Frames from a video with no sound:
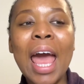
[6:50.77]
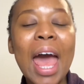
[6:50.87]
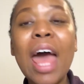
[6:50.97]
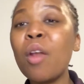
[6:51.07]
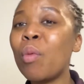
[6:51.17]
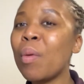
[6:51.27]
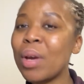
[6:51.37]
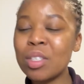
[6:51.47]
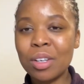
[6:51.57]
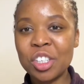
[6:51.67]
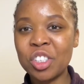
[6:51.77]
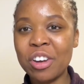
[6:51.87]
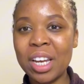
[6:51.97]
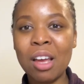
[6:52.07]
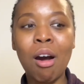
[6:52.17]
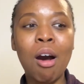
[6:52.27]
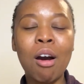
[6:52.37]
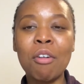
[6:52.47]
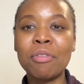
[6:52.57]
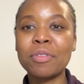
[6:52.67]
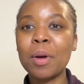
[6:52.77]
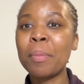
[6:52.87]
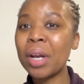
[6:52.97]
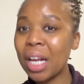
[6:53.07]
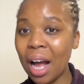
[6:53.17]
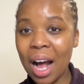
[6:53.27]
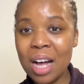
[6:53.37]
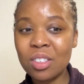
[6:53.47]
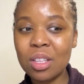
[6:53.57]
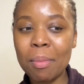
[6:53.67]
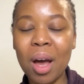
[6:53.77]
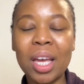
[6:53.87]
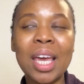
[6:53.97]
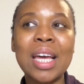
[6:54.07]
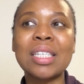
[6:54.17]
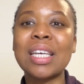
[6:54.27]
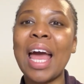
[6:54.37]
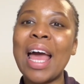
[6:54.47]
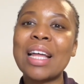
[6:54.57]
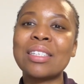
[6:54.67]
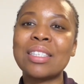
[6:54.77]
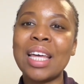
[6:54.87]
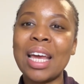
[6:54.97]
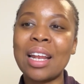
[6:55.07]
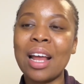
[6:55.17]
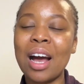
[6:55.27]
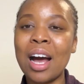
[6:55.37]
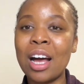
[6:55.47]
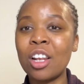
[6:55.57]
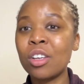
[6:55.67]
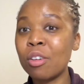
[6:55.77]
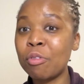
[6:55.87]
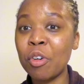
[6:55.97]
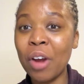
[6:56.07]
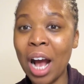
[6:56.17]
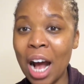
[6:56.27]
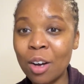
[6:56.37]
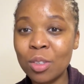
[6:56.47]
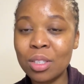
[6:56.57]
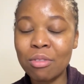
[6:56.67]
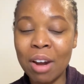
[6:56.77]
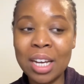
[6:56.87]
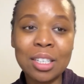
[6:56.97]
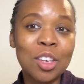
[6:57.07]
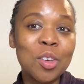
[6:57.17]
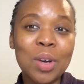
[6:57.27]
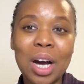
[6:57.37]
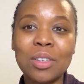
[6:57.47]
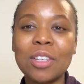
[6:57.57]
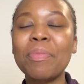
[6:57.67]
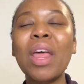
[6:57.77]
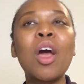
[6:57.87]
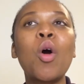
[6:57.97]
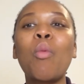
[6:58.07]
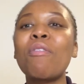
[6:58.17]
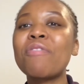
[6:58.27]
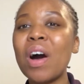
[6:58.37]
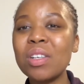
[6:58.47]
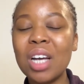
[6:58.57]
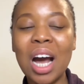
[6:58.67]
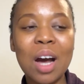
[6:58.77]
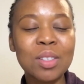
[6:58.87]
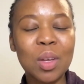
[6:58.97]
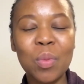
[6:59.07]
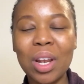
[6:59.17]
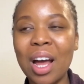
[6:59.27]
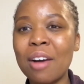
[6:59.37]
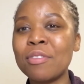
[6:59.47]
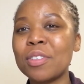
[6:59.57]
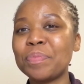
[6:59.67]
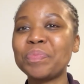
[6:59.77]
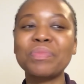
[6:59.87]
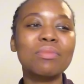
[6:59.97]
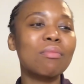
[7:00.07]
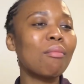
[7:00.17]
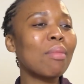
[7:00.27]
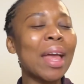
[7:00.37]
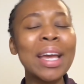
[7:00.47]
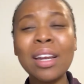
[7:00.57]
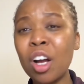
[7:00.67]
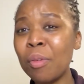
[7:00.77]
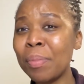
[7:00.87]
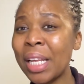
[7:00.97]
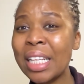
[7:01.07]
And we went on a journey of putting our house on the market, and then looking for a house, right? A new house. We found a house that we loved in a completely